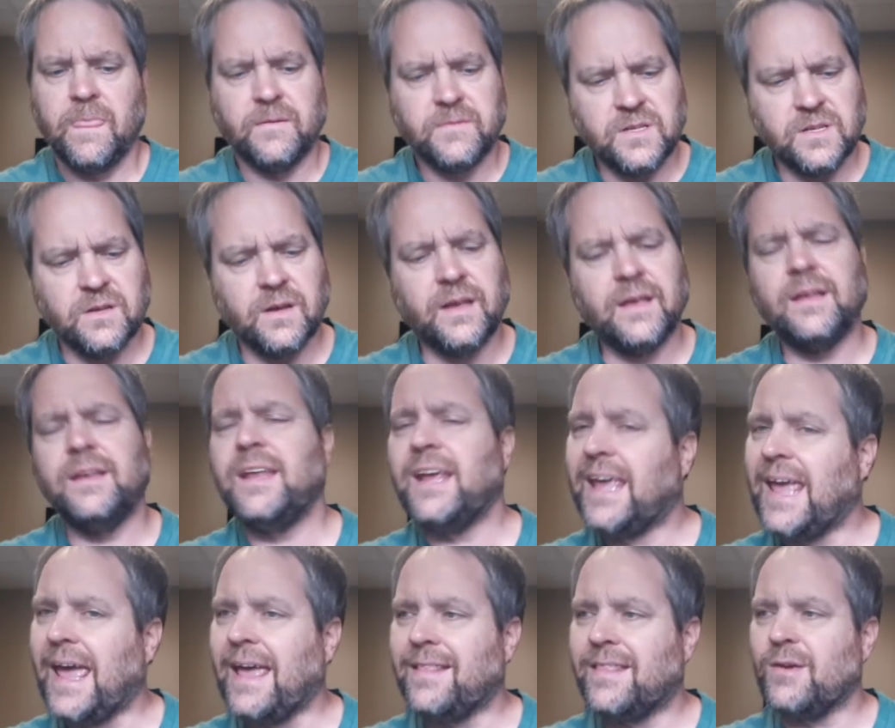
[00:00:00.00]
to
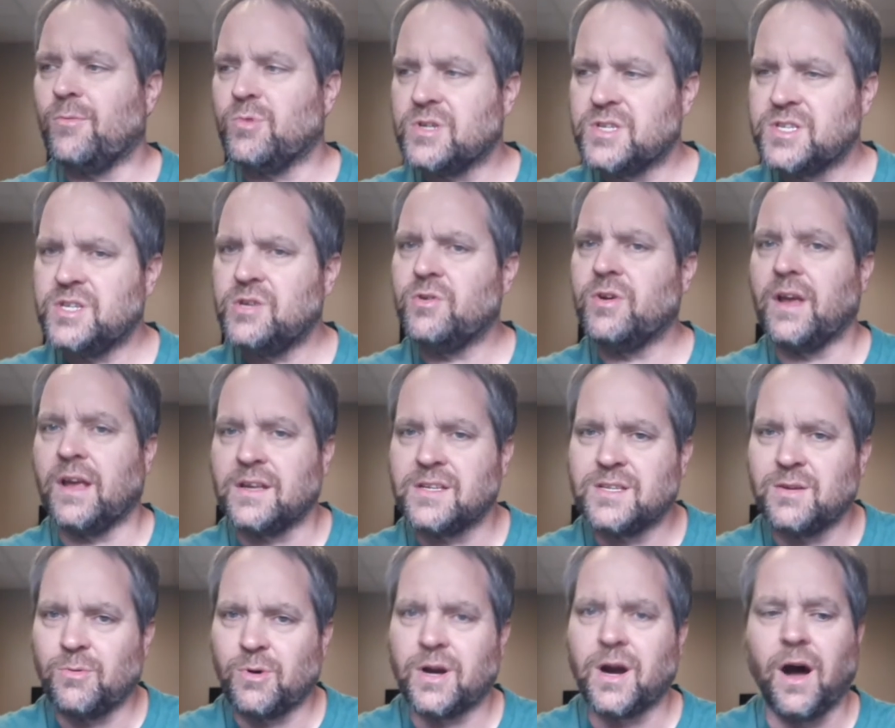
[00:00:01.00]
indicate that we're serious,
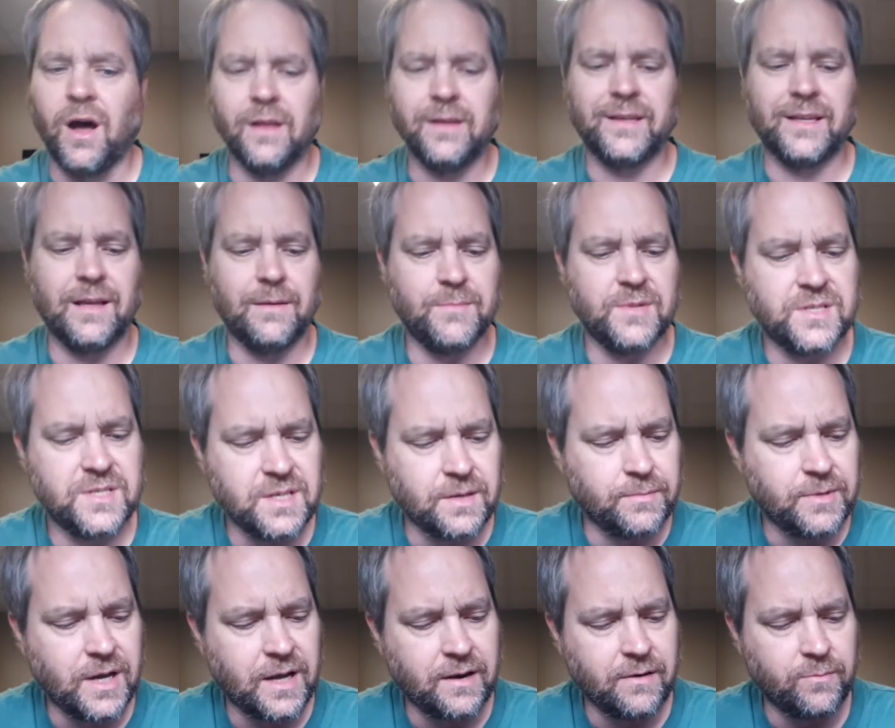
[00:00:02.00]
that we're calling them in some
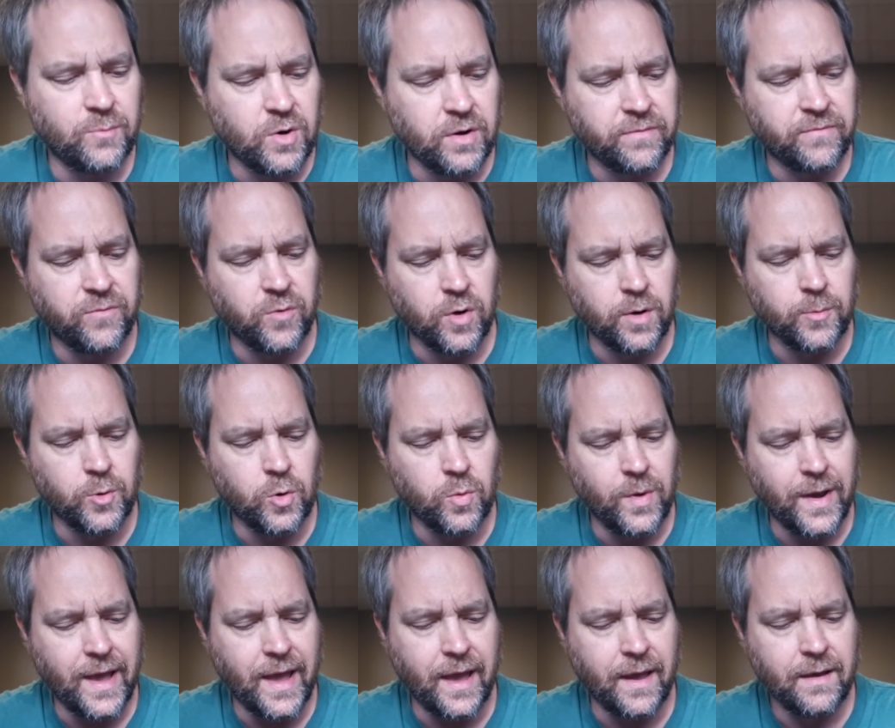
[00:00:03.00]
kind of more formal
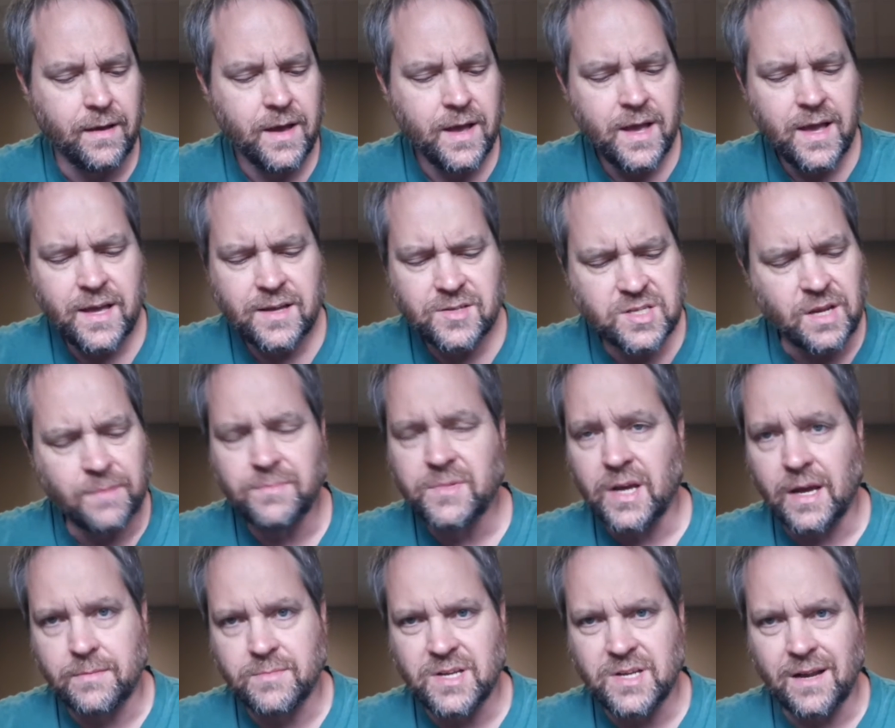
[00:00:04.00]
way,
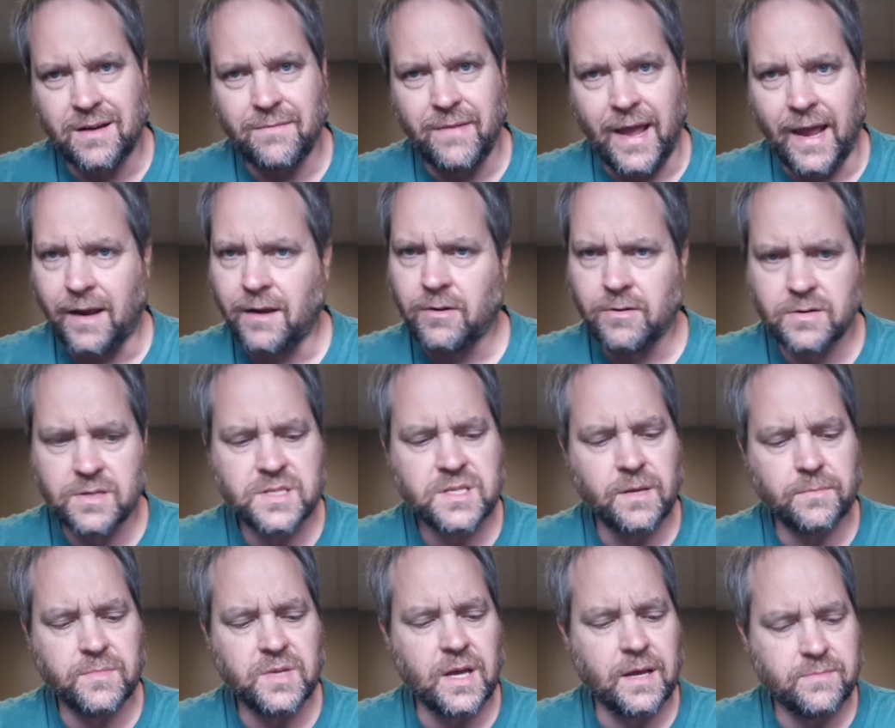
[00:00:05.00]
sometimes out of anger and
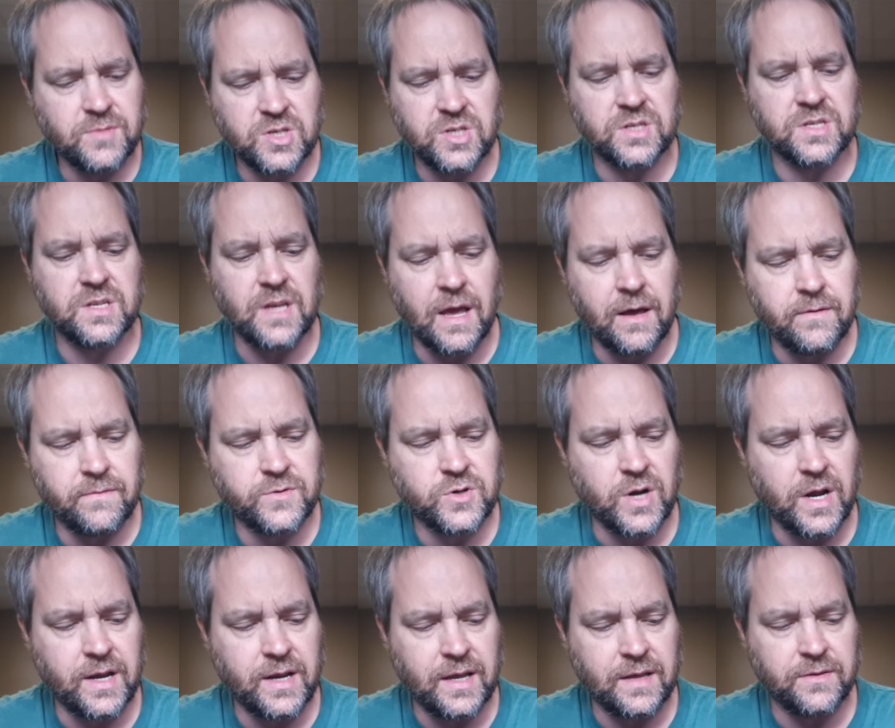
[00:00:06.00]
sometimes just out of
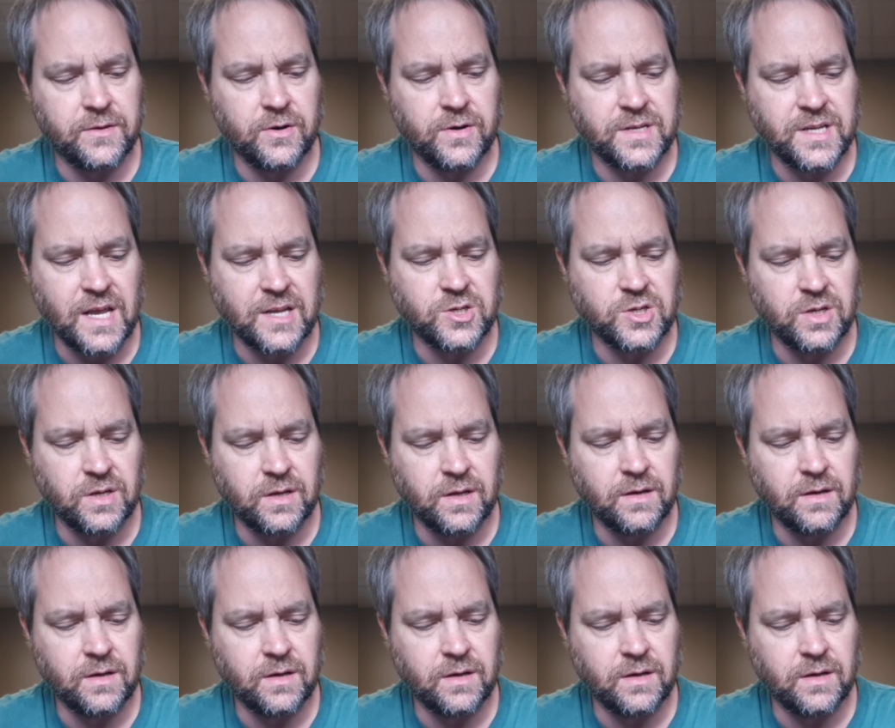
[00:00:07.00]
trying to get their attention.